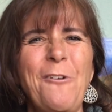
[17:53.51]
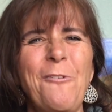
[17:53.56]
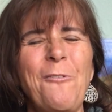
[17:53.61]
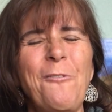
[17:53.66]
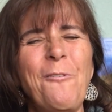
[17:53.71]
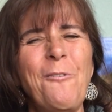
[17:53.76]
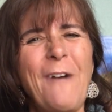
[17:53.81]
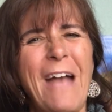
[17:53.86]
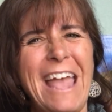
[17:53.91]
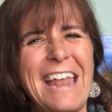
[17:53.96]

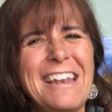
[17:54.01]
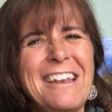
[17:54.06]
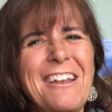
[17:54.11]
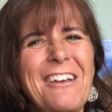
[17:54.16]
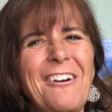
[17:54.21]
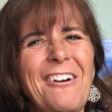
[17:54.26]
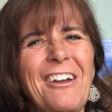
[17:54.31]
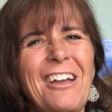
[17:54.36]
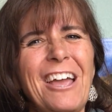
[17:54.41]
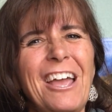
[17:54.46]
When
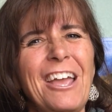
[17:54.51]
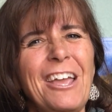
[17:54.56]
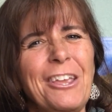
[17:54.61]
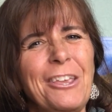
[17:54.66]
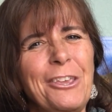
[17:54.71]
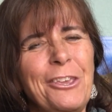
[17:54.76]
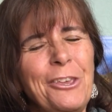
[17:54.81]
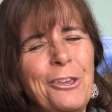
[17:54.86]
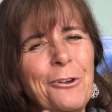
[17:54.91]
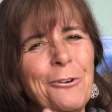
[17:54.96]

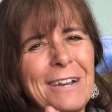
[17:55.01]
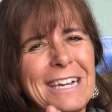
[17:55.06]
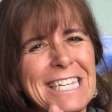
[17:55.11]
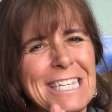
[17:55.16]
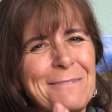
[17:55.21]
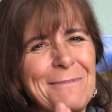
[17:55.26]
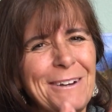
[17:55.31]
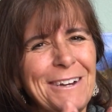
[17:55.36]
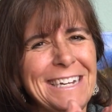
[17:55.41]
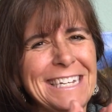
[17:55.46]
you
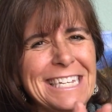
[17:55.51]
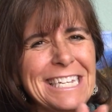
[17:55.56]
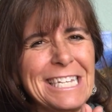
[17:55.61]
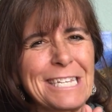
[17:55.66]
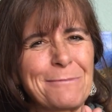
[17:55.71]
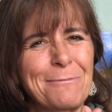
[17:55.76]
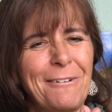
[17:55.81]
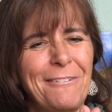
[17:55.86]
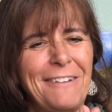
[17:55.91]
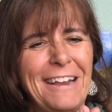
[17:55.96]
experience
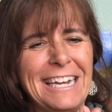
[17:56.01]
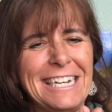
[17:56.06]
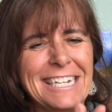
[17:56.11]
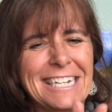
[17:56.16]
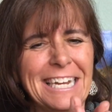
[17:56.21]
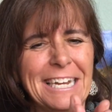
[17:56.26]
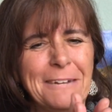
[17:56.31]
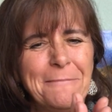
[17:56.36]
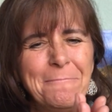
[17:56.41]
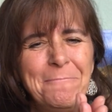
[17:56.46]

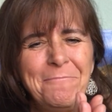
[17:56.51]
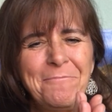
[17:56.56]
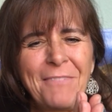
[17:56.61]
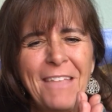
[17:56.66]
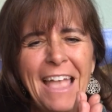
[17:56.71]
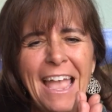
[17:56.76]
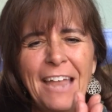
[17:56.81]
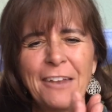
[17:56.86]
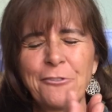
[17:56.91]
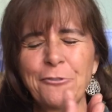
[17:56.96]
inspiration
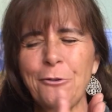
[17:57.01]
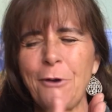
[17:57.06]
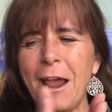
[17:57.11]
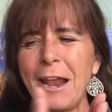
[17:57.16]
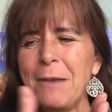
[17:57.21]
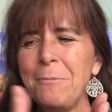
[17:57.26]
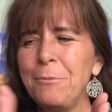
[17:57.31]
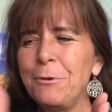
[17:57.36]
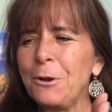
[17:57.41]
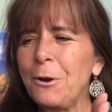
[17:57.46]
and
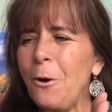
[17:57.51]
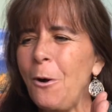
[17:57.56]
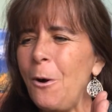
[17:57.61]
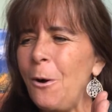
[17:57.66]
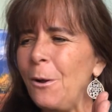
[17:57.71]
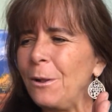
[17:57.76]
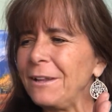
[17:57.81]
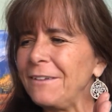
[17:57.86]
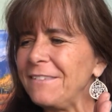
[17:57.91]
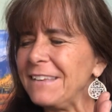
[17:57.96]
try to put
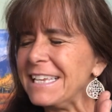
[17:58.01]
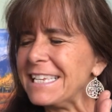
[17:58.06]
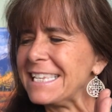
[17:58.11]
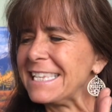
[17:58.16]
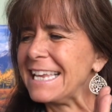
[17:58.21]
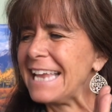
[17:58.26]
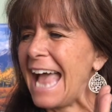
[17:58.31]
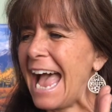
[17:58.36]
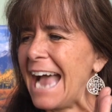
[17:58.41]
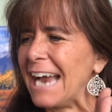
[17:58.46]
all of
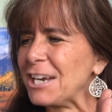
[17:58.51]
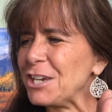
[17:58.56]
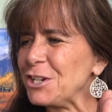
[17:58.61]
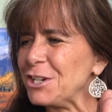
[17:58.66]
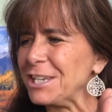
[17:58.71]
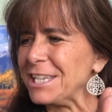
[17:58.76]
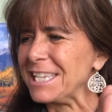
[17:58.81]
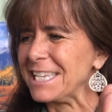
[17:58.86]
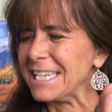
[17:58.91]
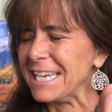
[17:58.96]
these
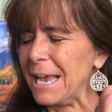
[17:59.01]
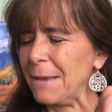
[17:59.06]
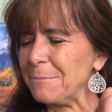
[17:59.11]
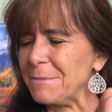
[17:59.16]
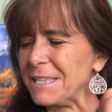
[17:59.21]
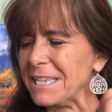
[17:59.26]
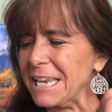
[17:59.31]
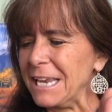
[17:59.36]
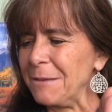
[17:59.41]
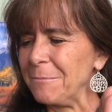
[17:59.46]
action
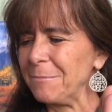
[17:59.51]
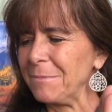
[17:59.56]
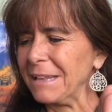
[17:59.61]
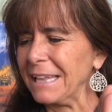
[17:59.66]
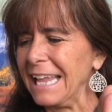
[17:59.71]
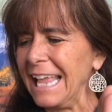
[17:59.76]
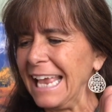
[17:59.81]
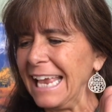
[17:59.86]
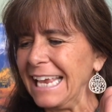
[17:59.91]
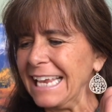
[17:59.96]
steps in
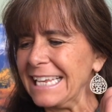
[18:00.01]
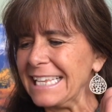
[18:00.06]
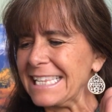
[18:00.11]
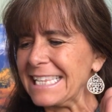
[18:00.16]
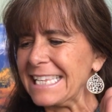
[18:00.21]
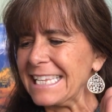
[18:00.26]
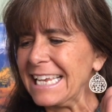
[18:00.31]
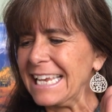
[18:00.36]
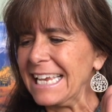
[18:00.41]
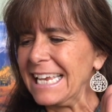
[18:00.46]

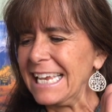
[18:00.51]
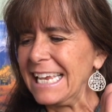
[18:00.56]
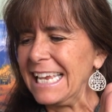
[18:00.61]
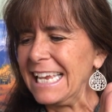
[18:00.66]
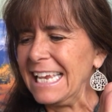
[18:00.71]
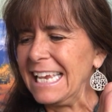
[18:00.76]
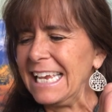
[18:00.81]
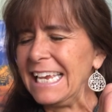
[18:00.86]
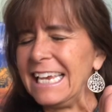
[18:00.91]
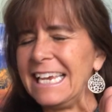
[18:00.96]
place,
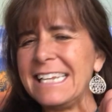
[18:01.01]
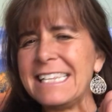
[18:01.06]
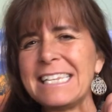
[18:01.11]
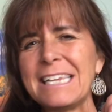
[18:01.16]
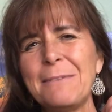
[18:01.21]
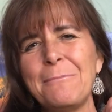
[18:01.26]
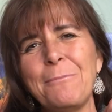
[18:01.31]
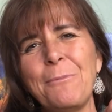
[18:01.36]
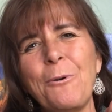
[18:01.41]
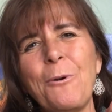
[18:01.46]
it's
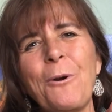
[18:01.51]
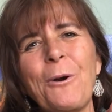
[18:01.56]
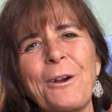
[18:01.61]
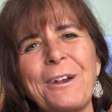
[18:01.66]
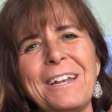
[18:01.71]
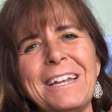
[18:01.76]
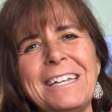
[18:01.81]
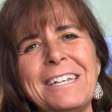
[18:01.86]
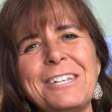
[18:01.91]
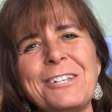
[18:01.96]

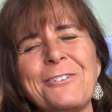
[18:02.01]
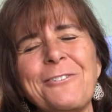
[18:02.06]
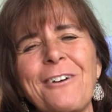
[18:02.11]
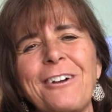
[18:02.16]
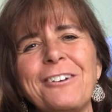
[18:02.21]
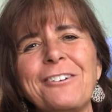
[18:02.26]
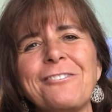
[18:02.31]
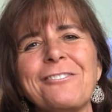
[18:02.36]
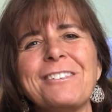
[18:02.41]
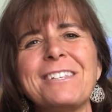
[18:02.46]
important to
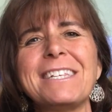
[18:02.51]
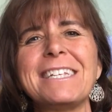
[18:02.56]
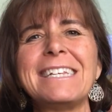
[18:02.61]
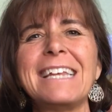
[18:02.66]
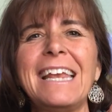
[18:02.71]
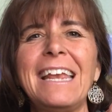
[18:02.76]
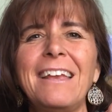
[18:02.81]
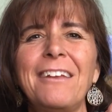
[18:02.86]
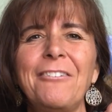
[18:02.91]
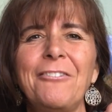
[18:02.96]

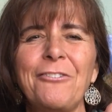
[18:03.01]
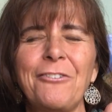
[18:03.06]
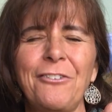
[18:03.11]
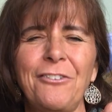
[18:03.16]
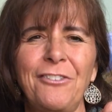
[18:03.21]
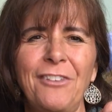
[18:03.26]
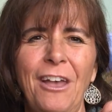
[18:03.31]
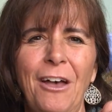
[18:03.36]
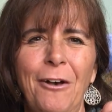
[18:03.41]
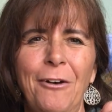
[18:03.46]
understand
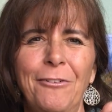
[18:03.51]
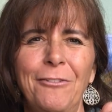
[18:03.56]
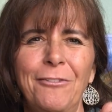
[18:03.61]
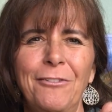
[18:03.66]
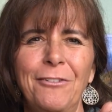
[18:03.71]
yourself,